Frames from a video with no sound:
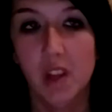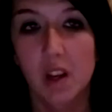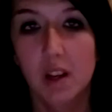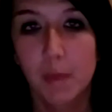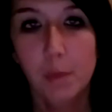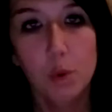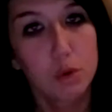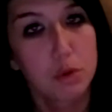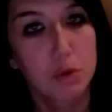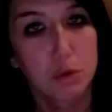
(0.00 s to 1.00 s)
Um, I'm
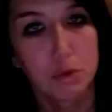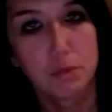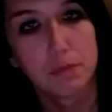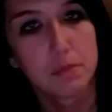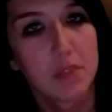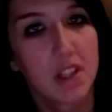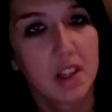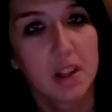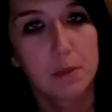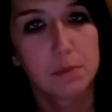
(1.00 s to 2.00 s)
old school. I,
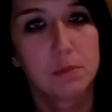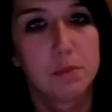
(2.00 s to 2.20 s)
I